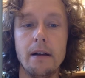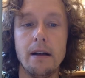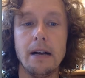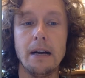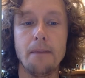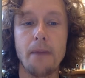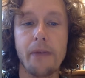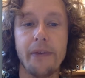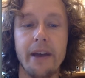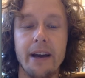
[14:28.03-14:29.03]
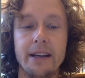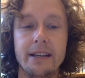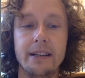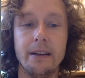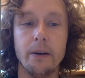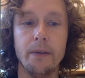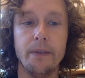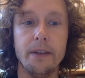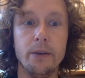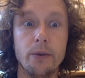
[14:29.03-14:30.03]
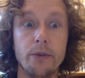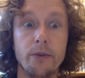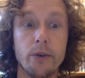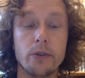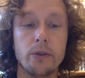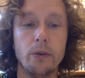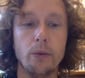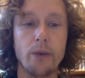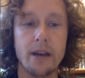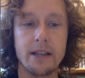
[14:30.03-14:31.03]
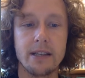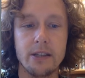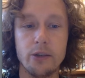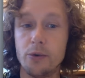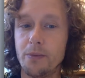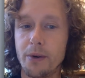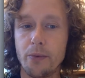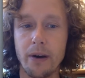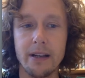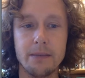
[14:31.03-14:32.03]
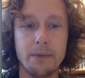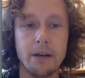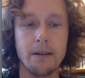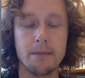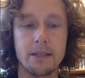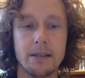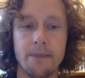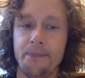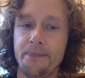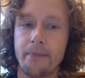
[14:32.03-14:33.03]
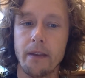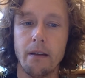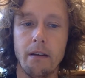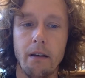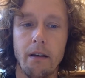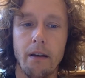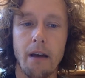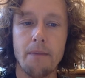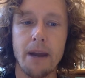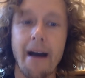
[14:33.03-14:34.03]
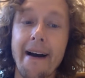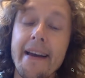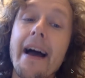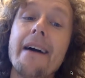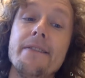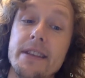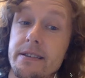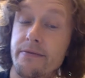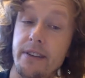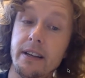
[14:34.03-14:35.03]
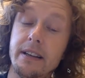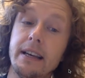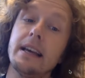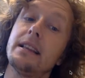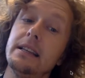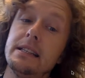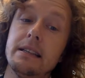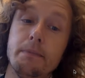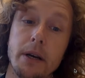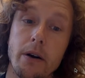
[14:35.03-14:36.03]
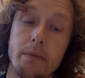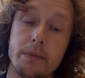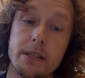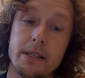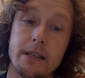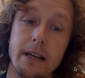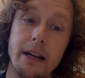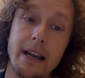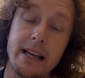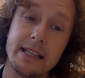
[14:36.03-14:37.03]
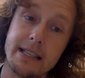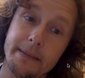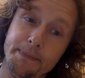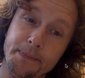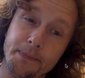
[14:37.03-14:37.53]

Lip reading: And the idea of the universal rights and human rights becomes, I mean, I have this feeling, at least, it becomes less